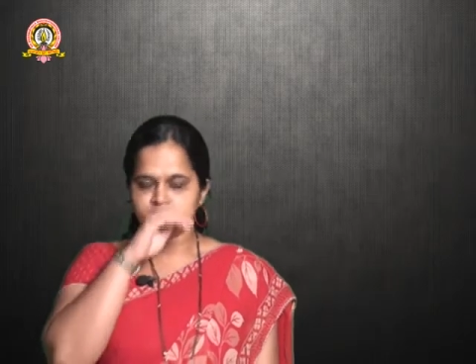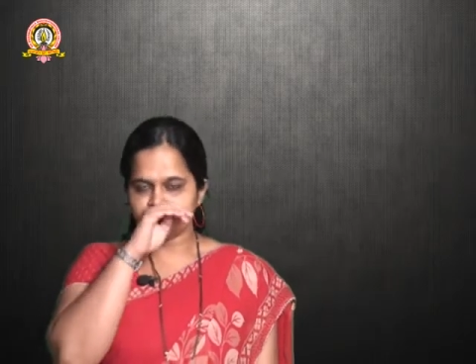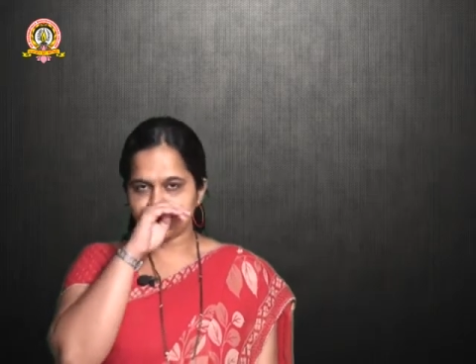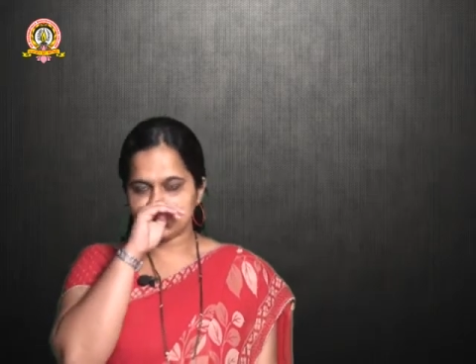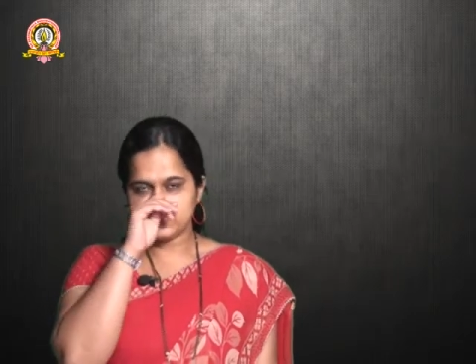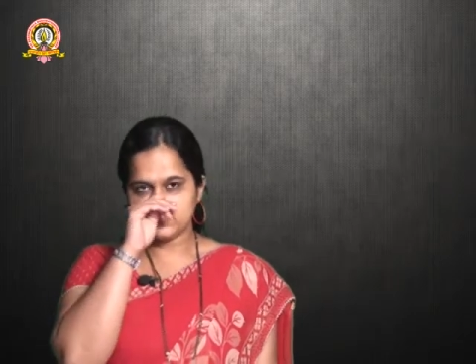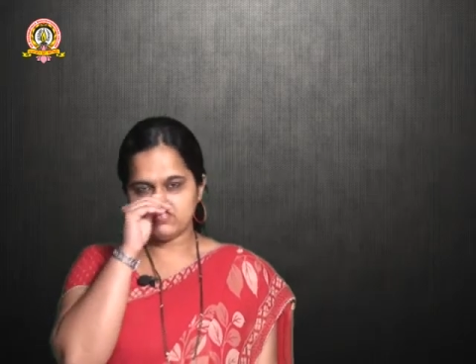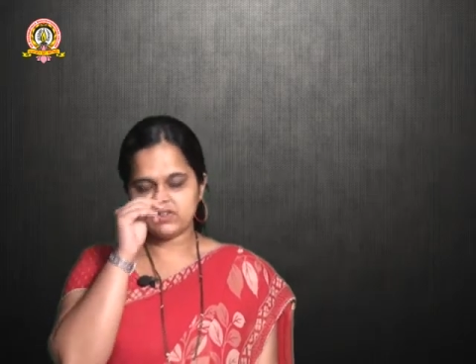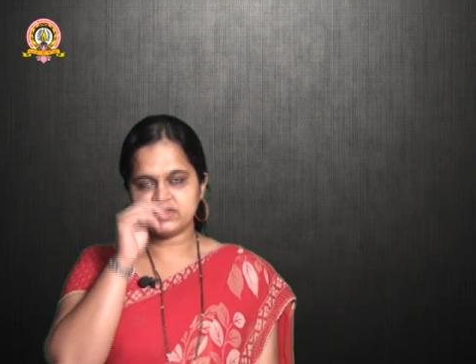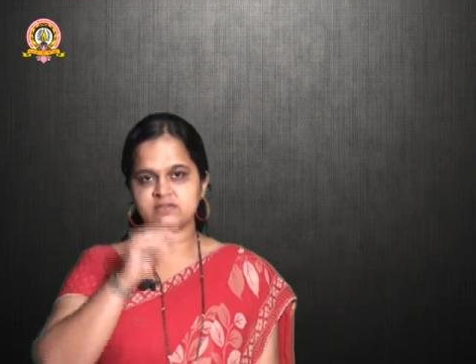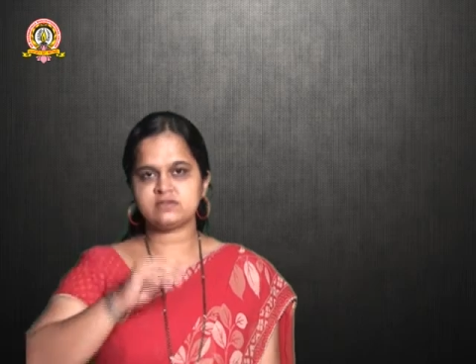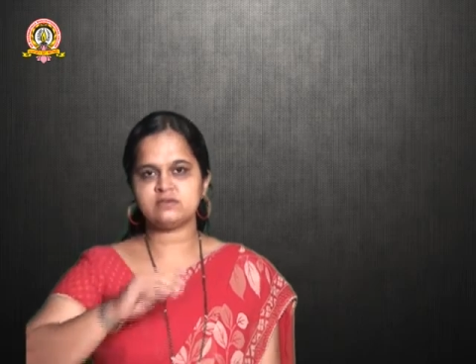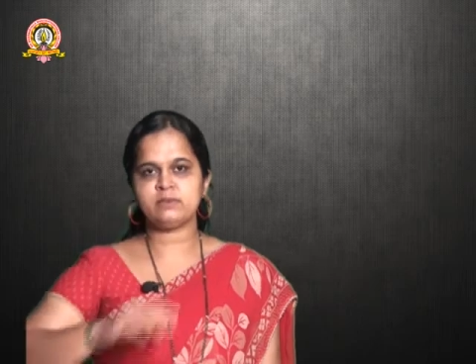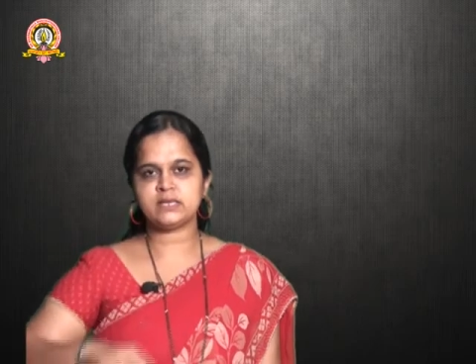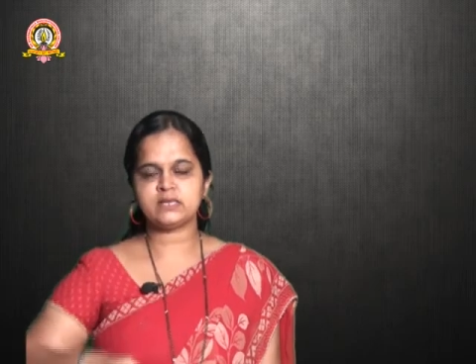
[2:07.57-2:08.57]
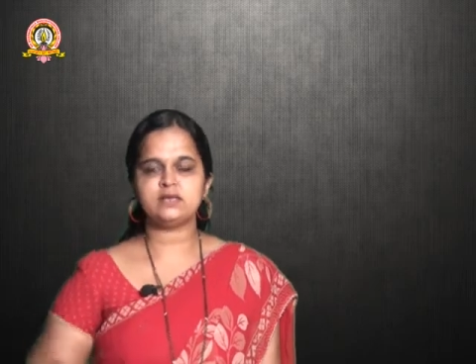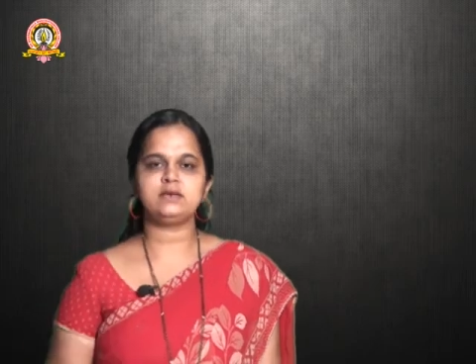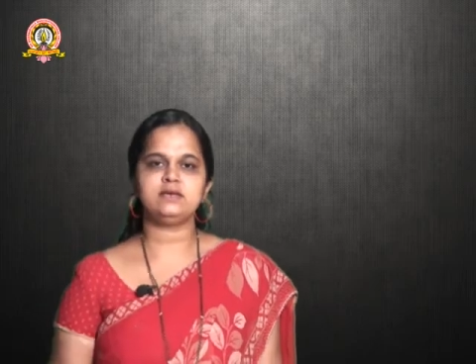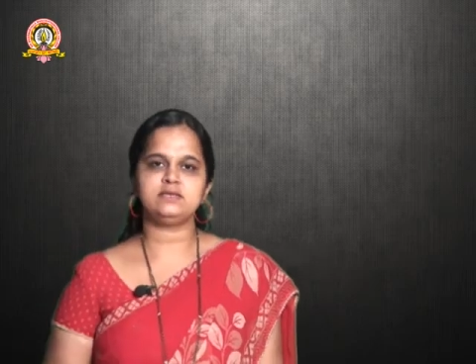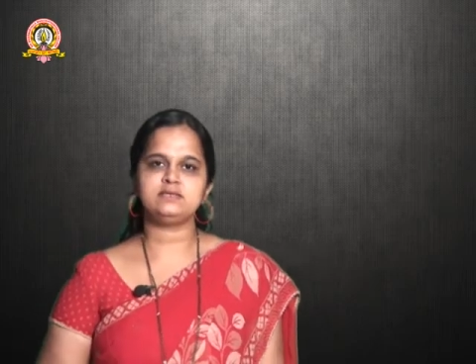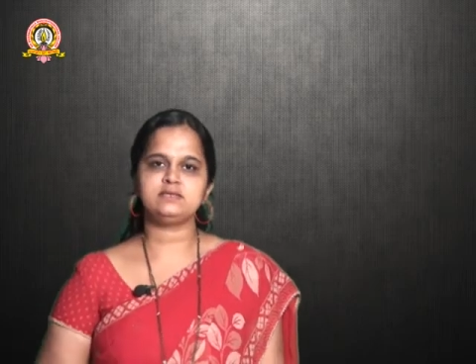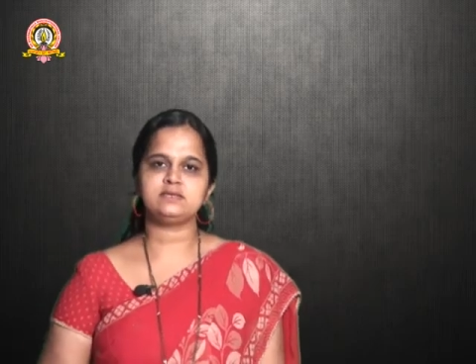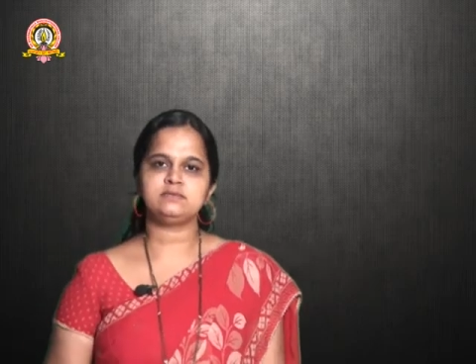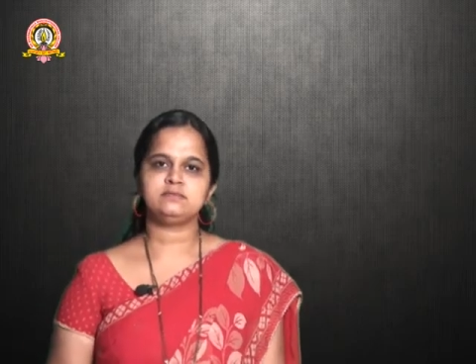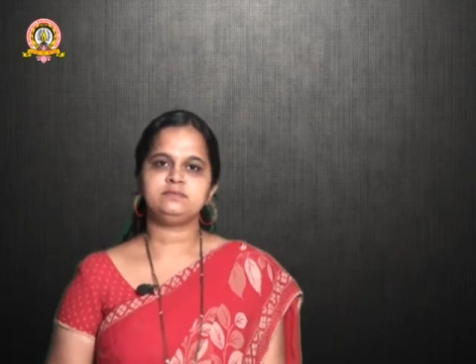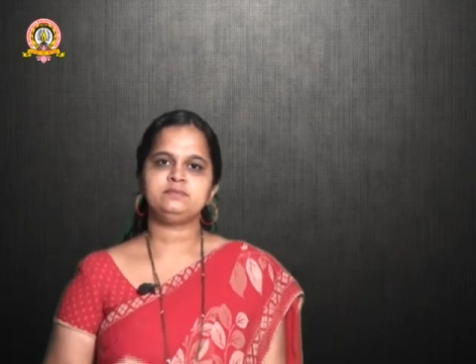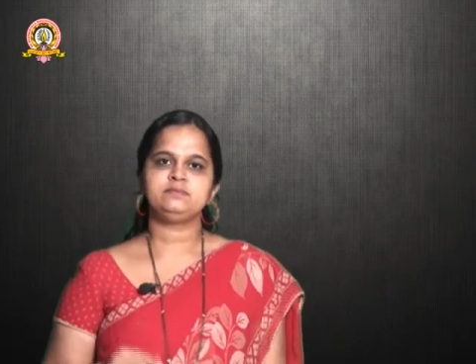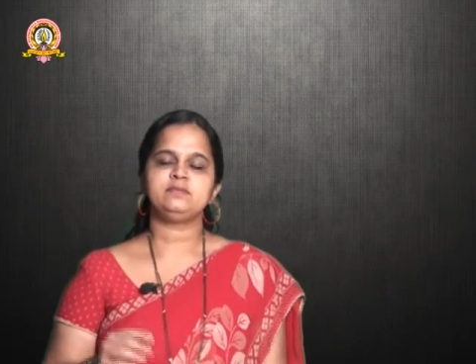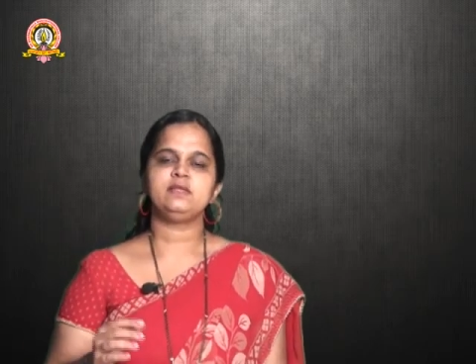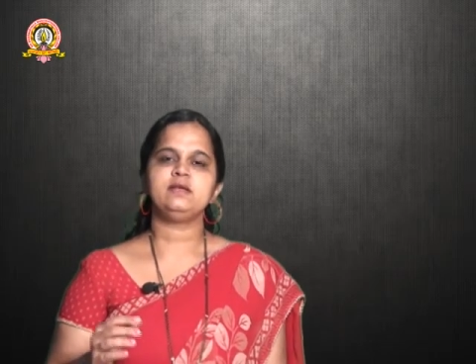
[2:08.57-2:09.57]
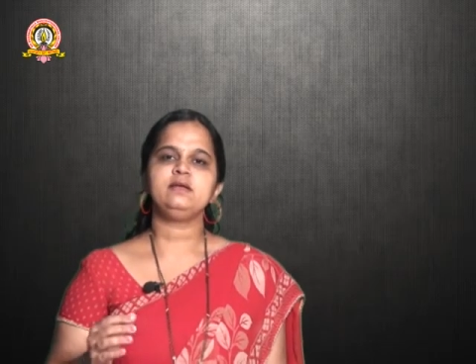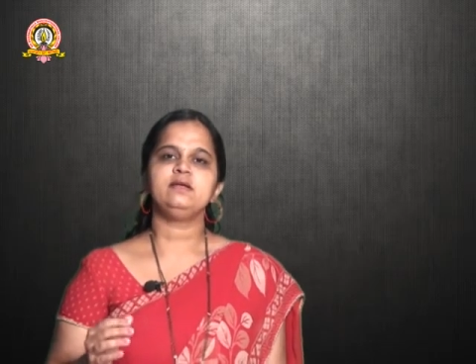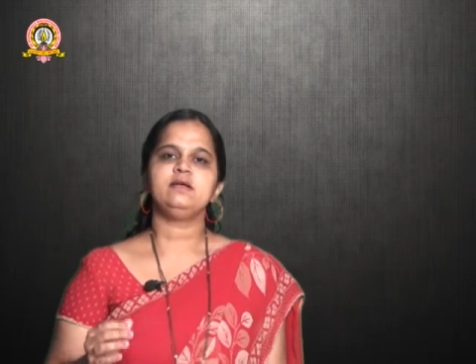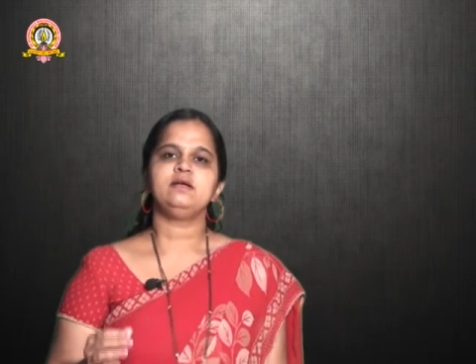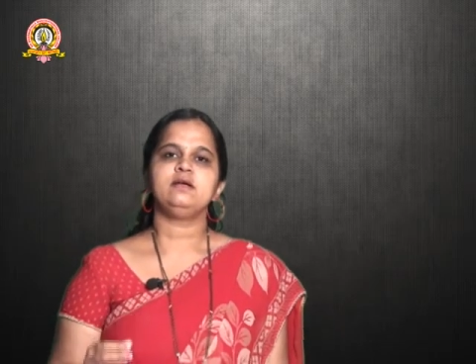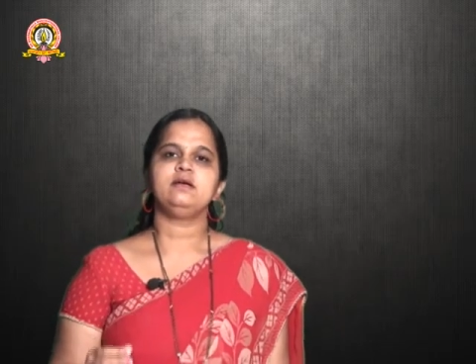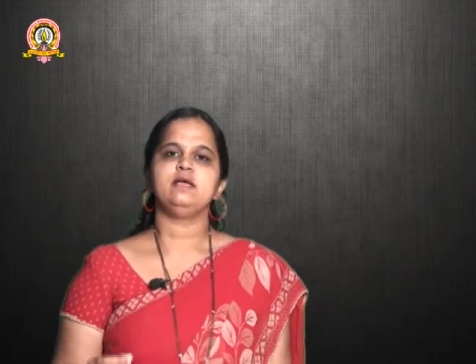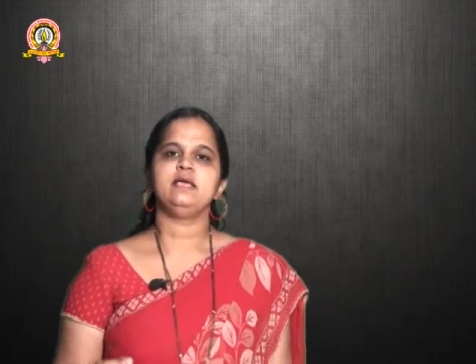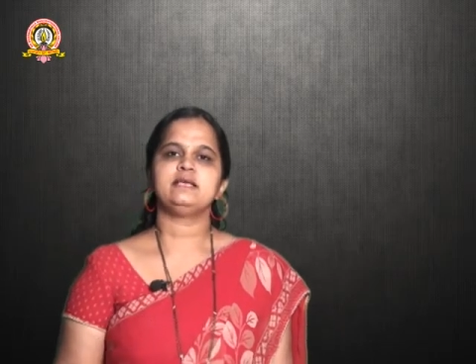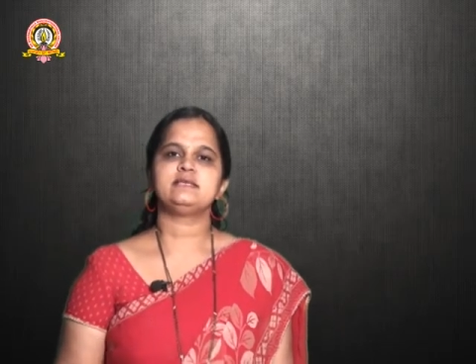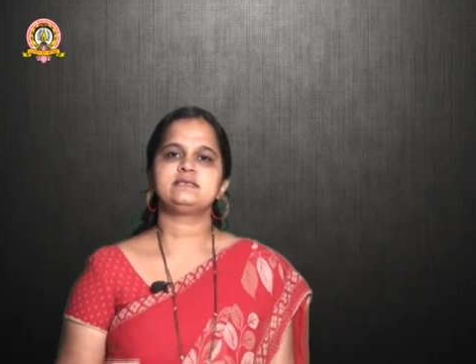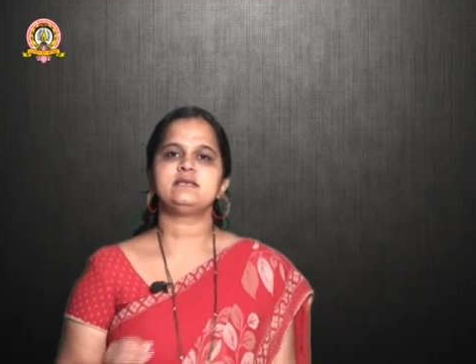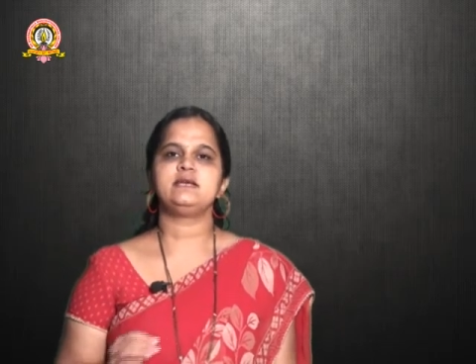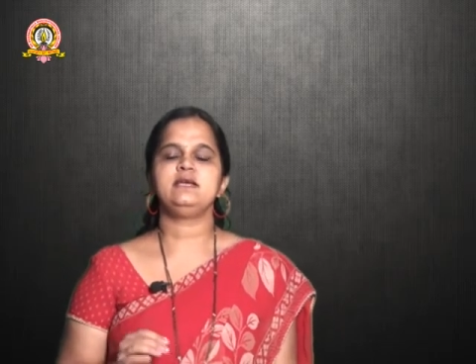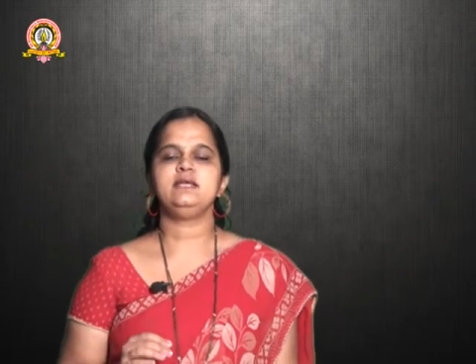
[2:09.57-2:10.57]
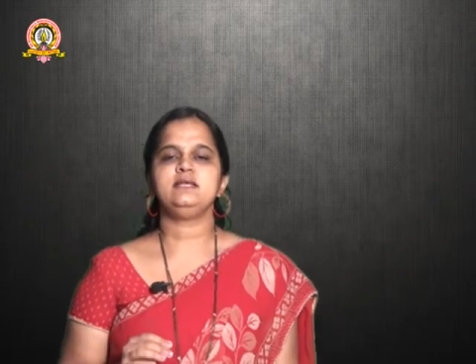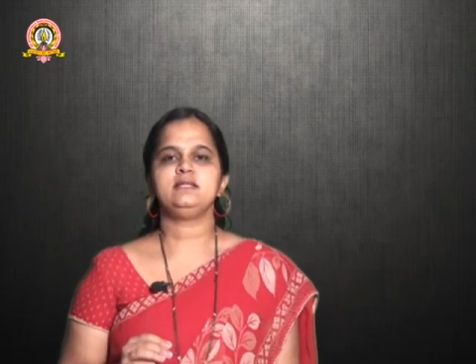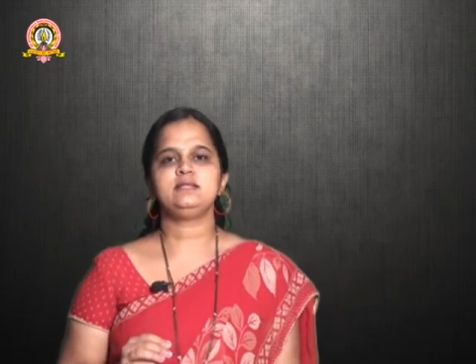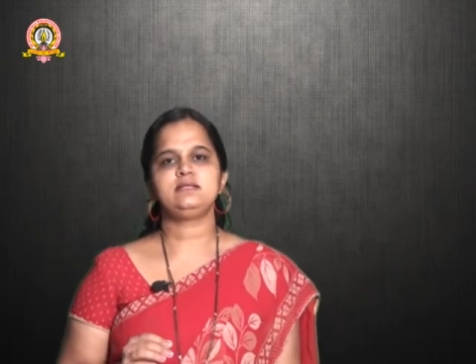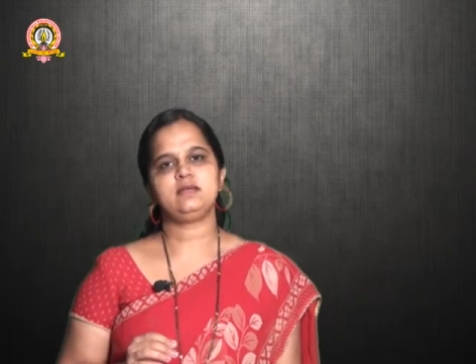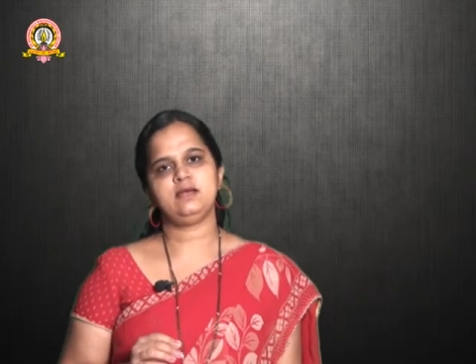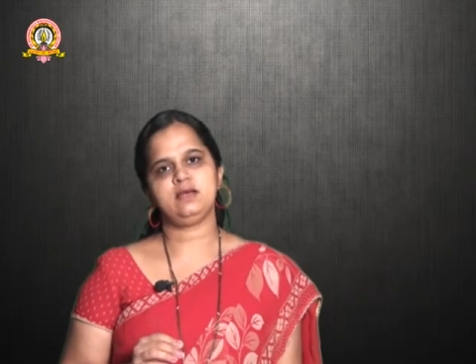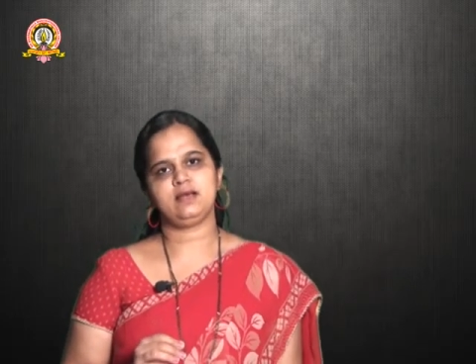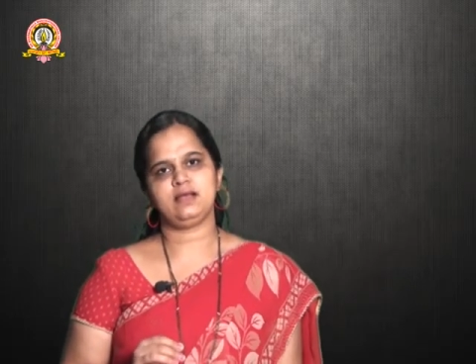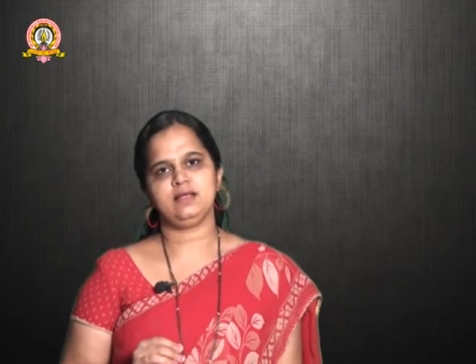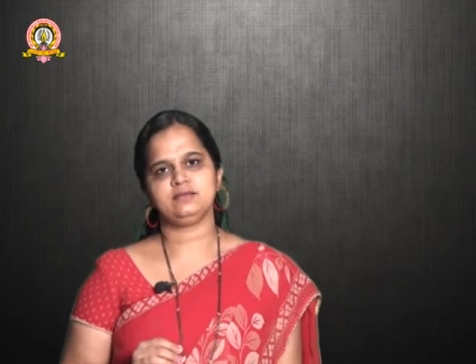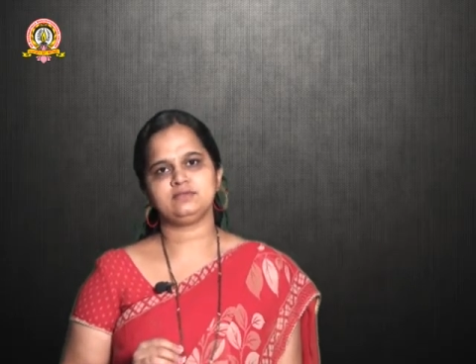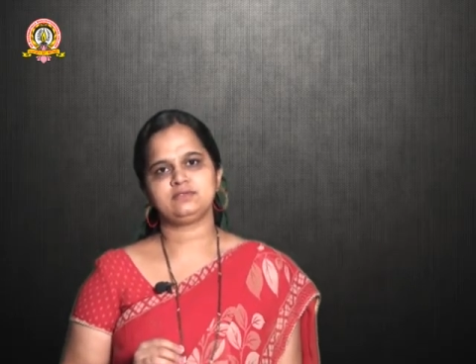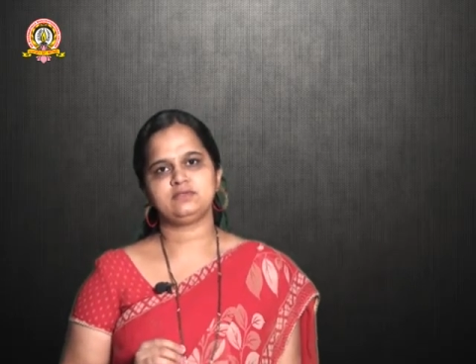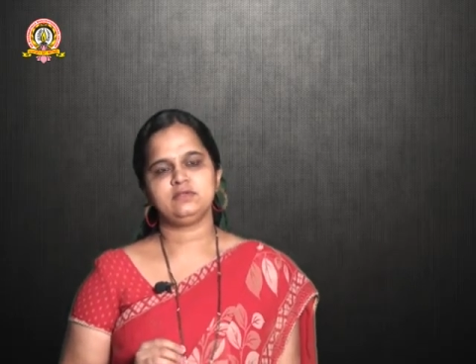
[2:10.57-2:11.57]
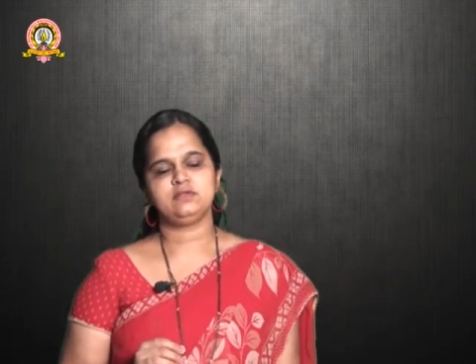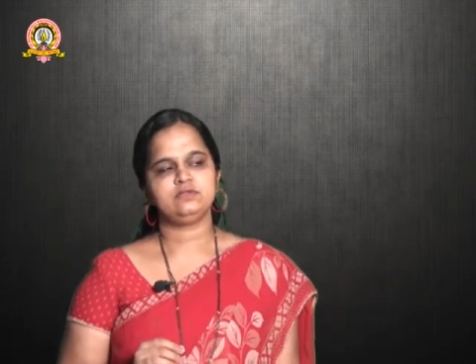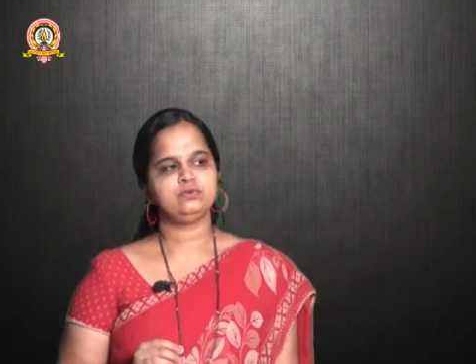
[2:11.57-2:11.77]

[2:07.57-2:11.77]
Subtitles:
So the first method is the extending the thread class.